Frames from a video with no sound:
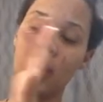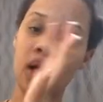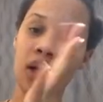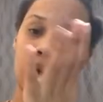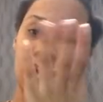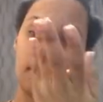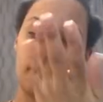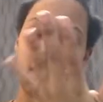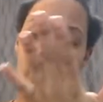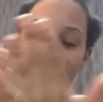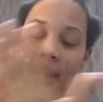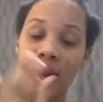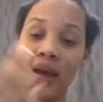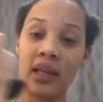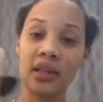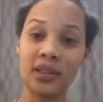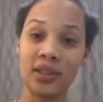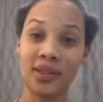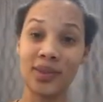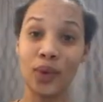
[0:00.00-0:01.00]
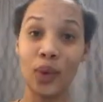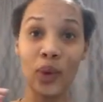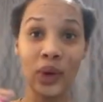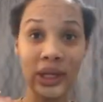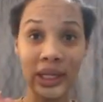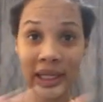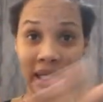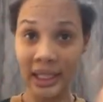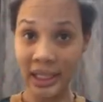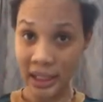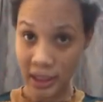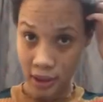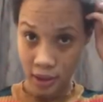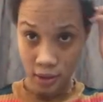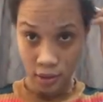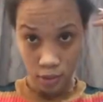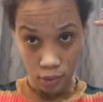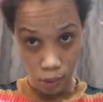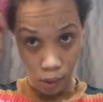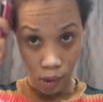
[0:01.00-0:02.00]
my hands is oily.
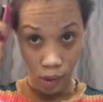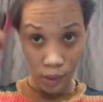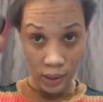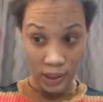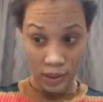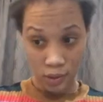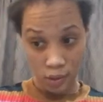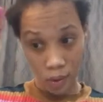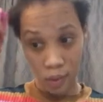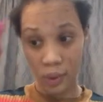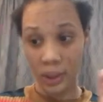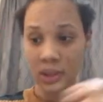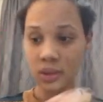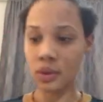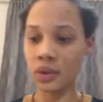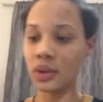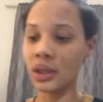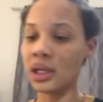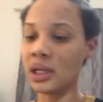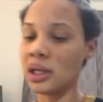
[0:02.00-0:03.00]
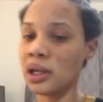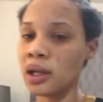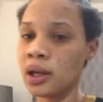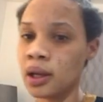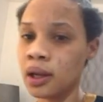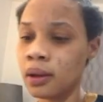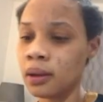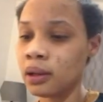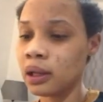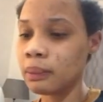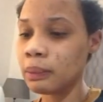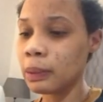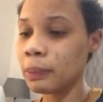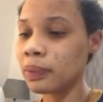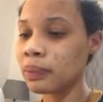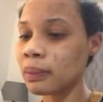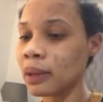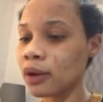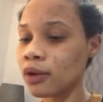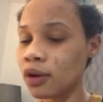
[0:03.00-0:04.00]
Always oily. Let me put
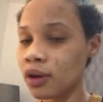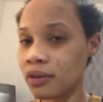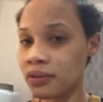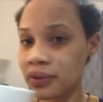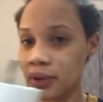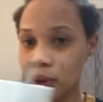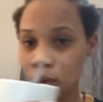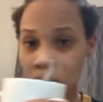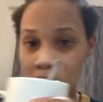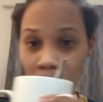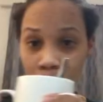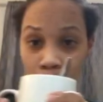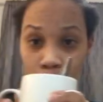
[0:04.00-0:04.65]
my coffee away.